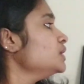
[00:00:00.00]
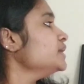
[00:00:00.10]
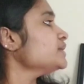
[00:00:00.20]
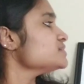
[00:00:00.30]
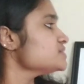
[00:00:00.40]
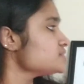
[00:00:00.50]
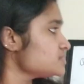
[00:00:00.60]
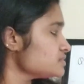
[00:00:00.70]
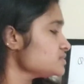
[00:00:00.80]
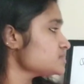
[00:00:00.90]

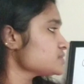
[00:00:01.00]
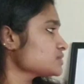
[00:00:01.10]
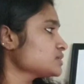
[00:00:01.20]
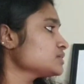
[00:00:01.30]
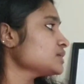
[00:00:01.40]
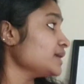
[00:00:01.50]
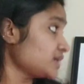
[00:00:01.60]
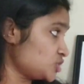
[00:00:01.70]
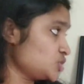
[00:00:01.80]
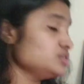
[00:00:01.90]
resistors
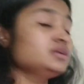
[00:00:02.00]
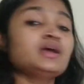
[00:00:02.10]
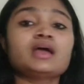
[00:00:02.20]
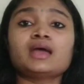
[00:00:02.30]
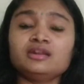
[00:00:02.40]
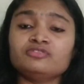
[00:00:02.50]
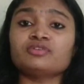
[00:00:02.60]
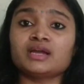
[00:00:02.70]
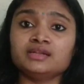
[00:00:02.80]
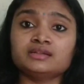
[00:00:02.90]
connection and
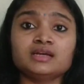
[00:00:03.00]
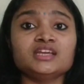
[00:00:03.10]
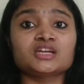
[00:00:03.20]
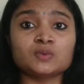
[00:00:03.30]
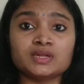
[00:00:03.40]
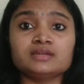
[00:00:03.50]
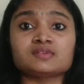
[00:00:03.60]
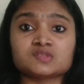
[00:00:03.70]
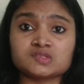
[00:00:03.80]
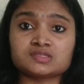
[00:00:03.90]
find the equivalent
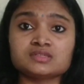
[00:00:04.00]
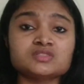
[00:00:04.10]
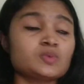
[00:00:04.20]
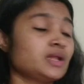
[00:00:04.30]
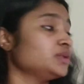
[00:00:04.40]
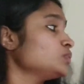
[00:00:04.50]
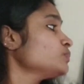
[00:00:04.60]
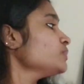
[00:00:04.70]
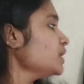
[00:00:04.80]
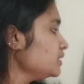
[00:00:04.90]
resistance value.
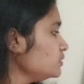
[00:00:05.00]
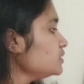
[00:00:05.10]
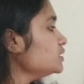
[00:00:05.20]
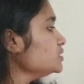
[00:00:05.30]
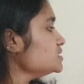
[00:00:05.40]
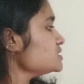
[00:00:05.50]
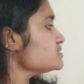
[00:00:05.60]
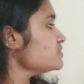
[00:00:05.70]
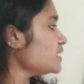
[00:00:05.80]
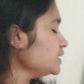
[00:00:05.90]
And
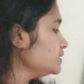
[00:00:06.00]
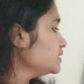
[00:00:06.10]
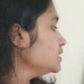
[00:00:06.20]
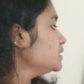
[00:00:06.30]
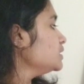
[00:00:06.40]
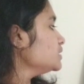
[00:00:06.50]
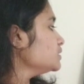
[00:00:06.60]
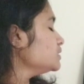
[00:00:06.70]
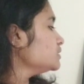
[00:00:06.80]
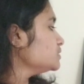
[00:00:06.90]
just divide
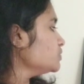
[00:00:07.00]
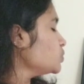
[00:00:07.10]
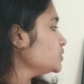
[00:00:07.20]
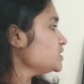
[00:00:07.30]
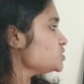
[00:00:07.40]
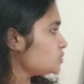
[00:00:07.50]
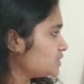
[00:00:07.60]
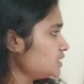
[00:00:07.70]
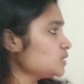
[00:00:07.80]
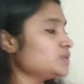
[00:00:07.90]
the voltage
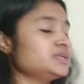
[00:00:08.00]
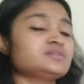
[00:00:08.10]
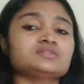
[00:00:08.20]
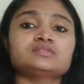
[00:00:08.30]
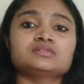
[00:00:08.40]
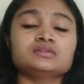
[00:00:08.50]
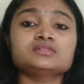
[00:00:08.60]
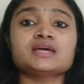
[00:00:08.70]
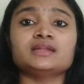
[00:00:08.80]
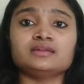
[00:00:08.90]
with the equivalent resistance
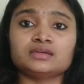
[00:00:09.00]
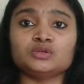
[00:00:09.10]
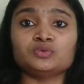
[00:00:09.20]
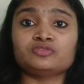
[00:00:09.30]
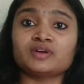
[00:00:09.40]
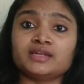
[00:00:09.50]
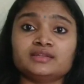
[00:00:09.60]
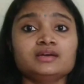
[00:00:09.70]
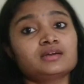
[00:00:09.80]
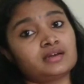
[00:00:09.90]
and you will find
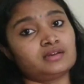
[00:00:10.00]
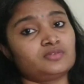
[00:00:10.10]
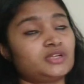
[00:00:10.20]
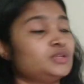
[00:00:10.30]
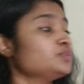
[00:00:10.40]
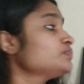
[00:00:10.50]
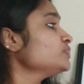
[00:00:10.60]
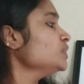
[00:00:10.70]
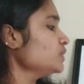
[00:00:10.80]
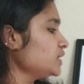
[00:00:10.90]
the current value.
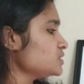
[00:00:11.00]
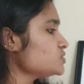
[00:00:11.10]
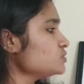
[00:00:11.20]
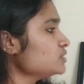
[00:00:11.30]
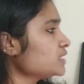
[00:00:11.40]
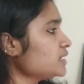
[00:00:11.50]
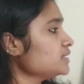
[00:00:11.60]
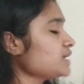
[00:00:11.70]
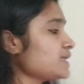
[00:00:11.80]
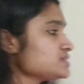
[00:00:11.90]
Okay, so the
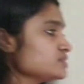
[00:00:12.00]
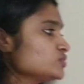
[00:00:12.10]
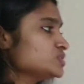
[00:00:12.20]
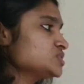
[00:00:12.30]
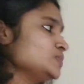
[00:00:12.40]
correct answer for this